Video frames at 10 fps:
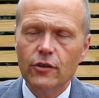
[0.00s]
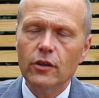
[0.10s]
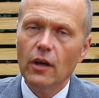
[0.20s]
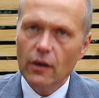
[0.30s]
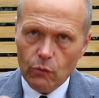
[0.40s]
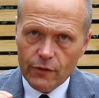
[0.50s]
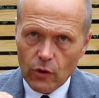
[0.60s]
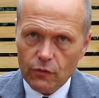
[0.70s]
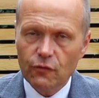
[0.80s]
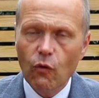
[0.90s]
here. We've
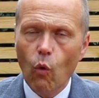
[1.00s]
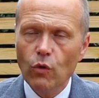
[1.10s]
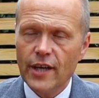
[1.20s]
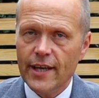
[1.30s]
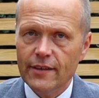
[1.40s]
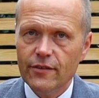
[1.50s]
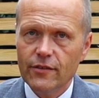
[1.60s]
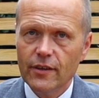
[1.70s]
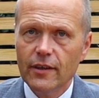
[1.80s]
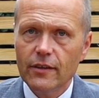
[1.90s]
got four
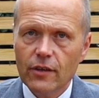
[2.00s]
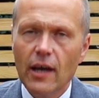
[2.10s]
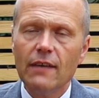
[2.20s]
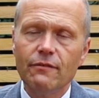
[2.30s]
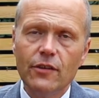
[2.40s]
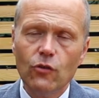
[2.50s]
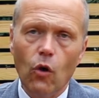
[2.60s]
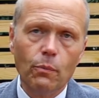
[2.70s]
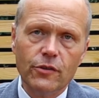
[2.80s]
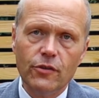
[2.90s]
days to have this
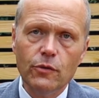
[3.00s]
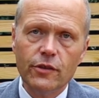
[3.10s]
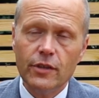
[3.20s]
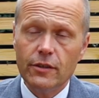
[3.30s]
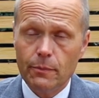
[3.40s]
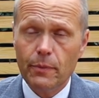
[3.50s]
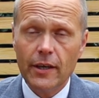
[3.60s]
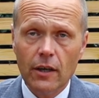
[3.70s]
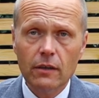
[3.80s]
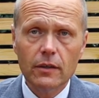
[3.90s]
opportunity to
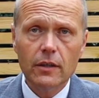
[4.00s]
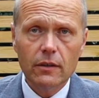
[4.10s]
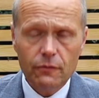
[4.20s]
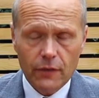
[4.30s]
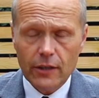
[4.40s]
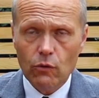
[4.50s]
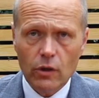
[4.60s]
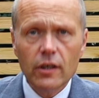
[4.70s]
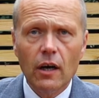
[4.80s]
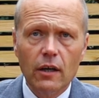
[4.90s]
pay our final
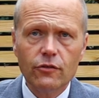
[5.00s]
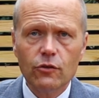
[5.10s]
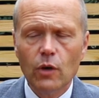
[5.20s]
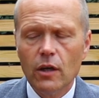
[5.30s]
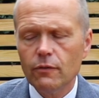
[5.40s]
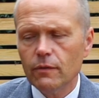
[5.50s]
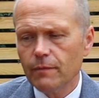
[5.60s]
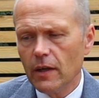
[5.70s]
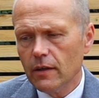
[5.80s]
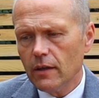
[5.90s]
regards to our,
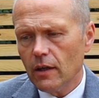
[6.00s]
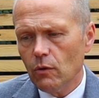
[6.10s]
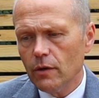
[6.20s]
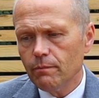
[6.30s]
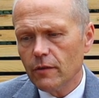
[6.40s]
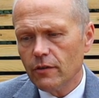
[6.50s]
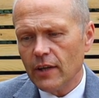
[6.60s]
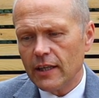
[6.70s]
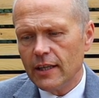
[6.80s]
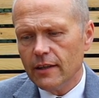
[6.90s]
our
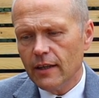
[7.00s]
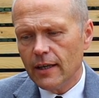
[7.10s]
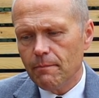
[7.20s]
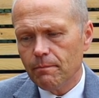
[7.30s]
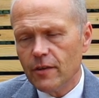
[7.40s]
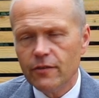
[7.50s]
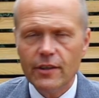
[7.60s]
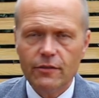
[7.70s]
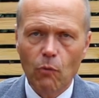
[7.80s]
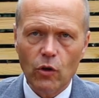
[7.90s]
sadly um,
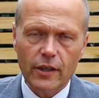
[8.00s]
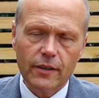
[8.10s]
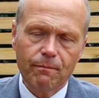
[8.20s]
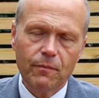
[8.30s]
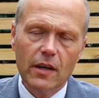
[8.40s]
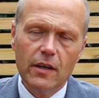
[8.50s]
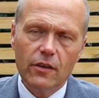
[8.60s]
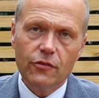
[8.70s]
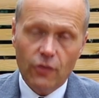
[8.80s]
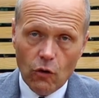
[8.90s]
deceased monarch.
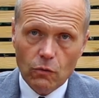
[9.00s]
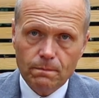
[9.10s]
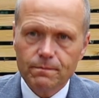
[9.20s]
So,